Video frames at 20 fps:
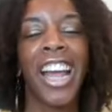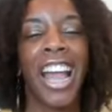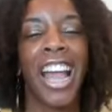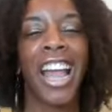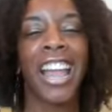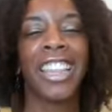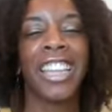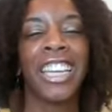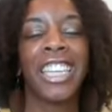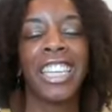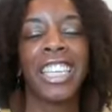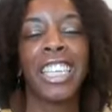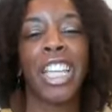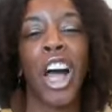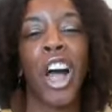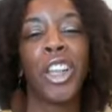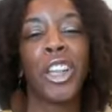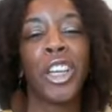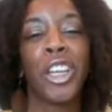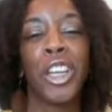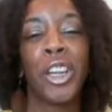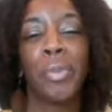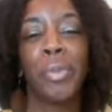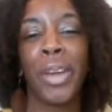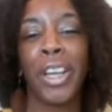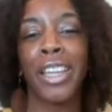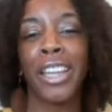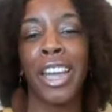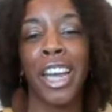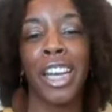This is only the
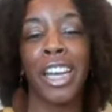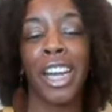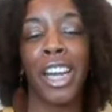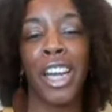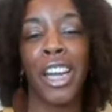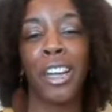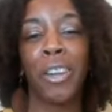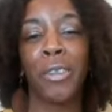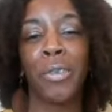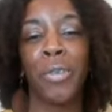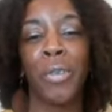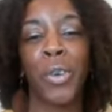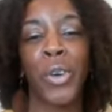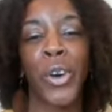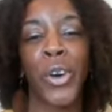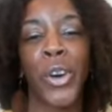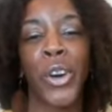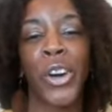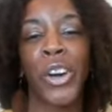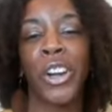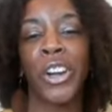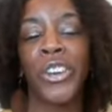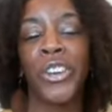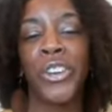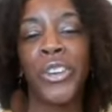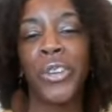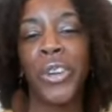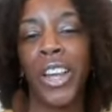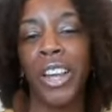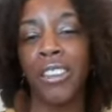beginning for A New
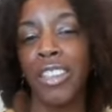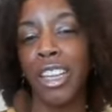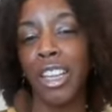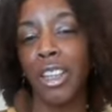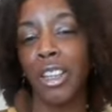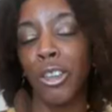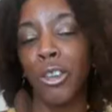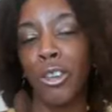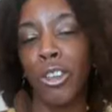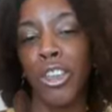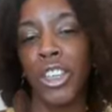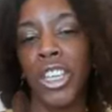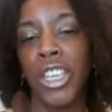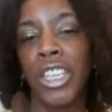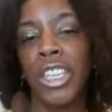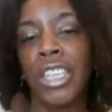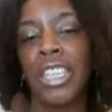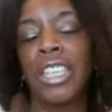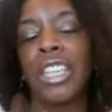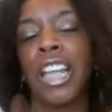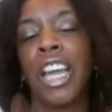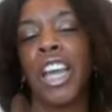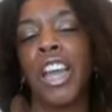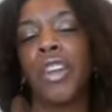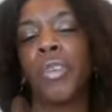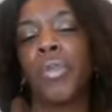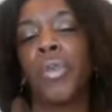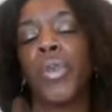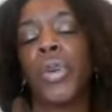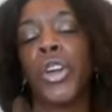Health Solutions, and
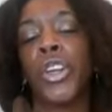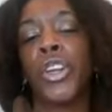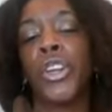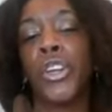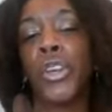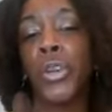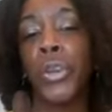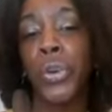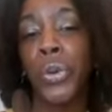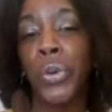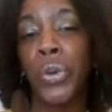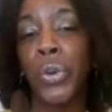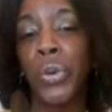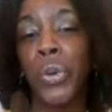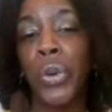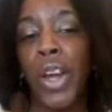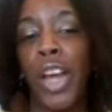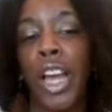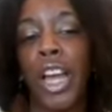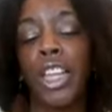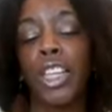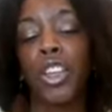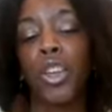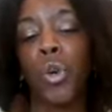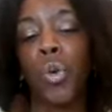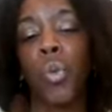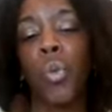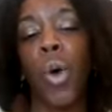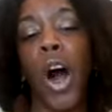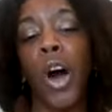for you to
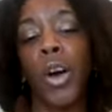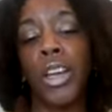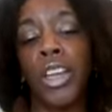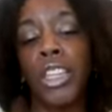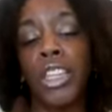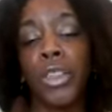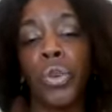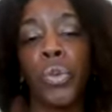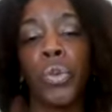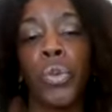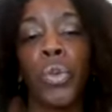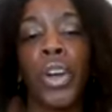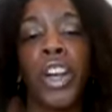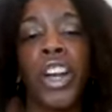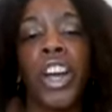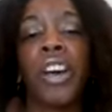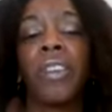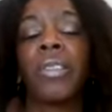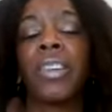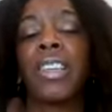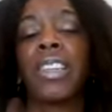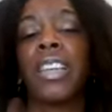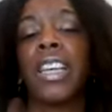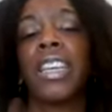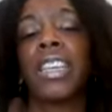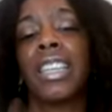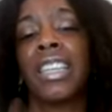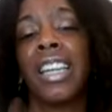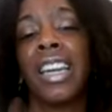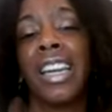walk into whatever
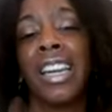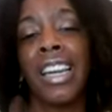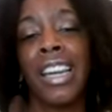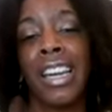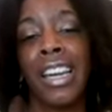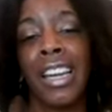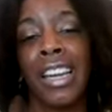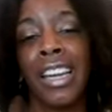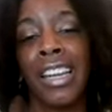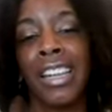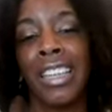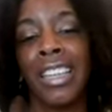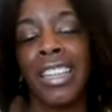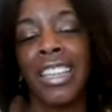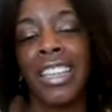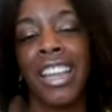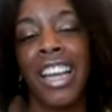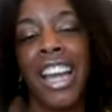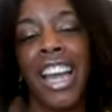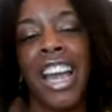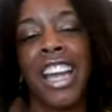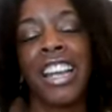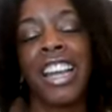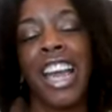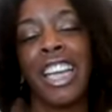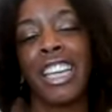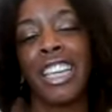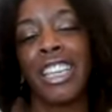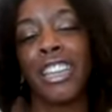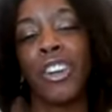season it is that
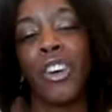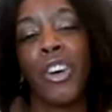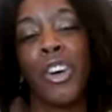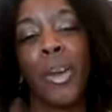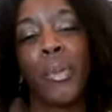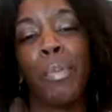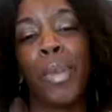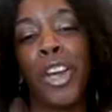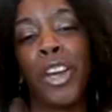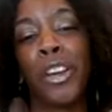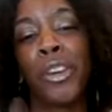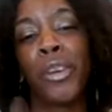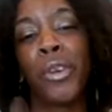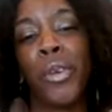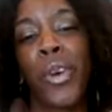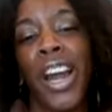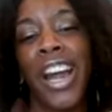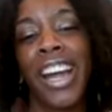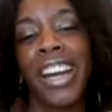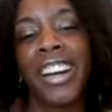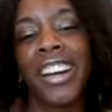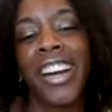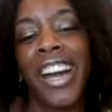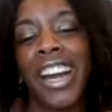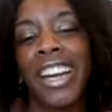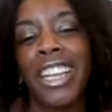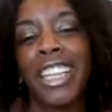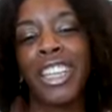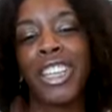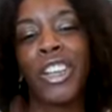is going to be greater and
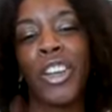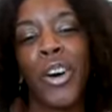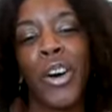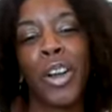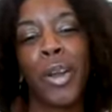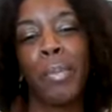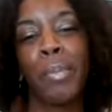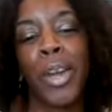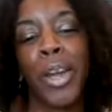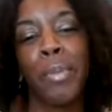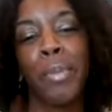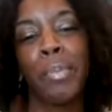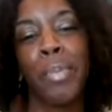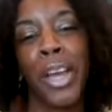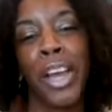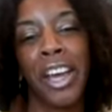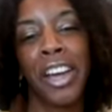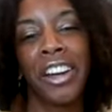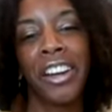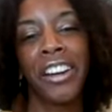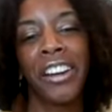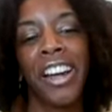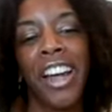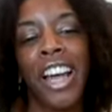it's going to be better.